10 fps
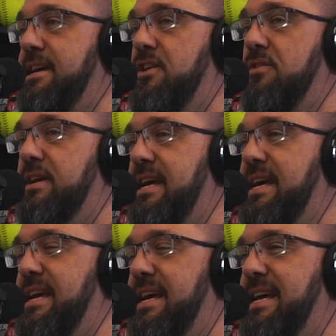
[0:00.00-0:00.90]
You know,
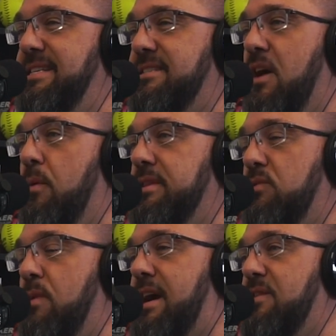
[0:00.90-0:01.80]
he saw what
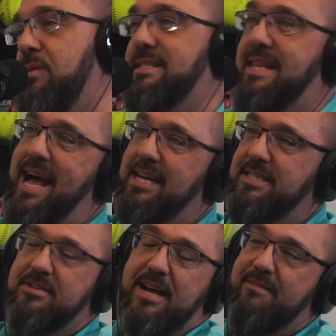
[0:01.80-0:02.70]
the record was
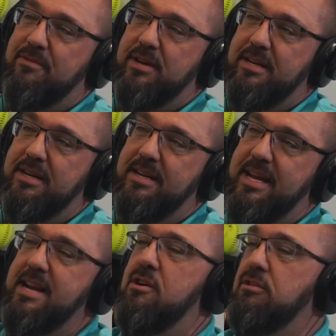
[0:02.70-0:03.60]
last year, not very good.
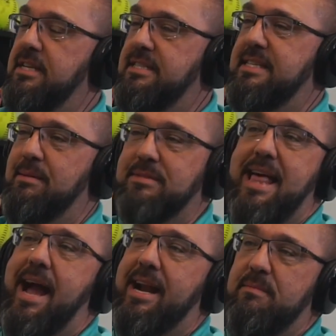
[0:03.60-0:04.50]
He knows this team is
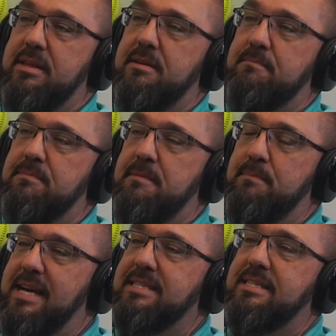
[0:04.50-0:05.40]
not going to be the
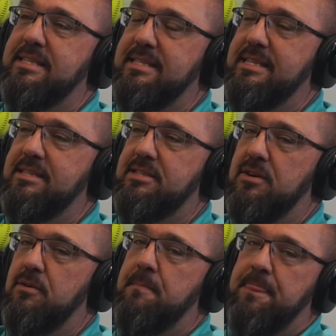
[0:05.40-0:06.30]
best this season.
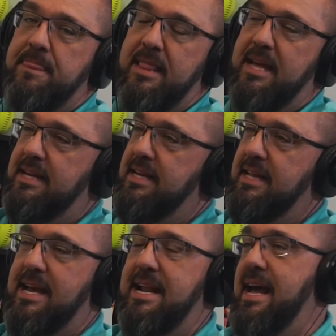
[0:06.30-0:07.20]
So,
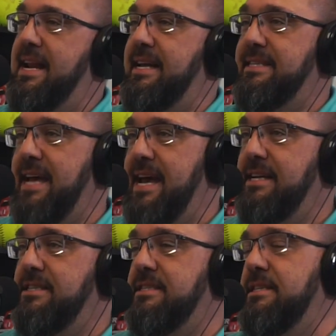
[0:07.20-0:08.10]
again, at his
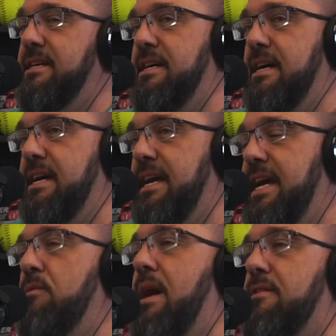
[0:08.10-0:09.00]
age,
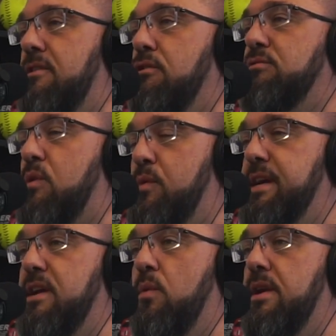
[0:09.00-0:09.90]
he'd rather go somewhere
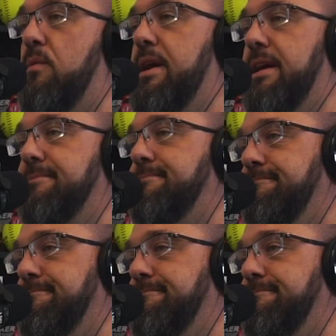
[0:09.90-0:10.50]
where he can win a ring.